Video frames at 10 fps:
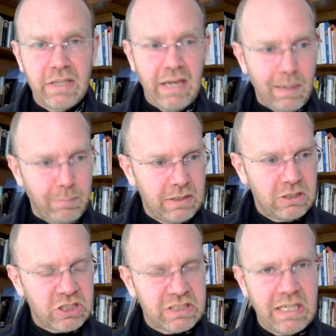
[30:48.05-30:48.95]
They happen
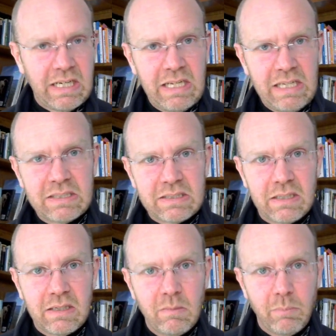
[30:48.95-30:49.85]
just in an
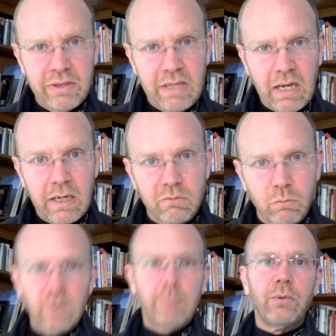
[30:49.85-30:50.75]
instant, but they kind
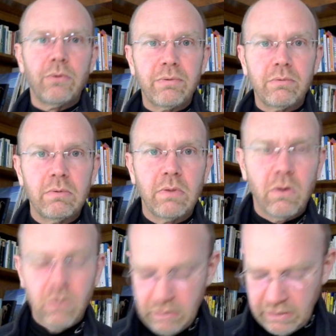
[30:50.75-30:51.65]
of ripple through the
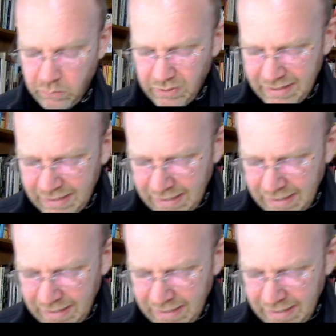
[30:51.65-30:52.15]
whole liquid.